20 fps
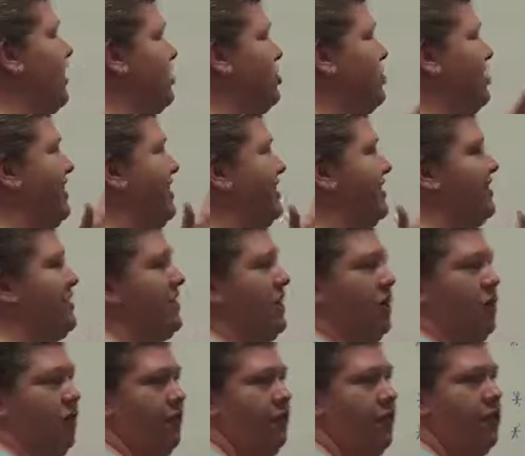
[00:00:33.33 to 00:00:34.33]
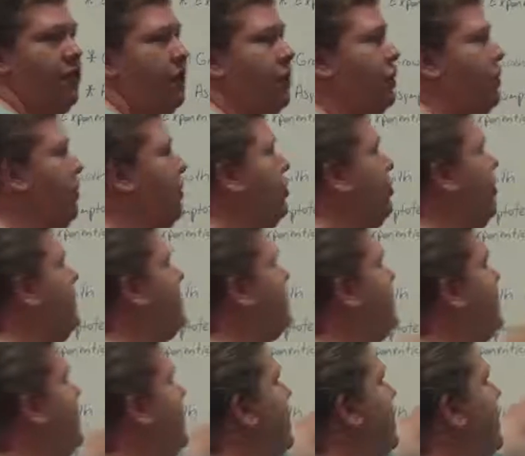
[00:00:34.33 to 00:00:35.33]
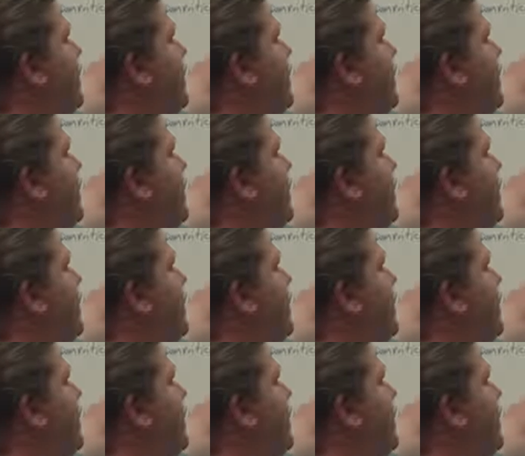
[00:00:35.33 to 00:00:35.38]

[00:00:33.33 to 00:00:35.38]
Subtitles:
function itself. You're going to see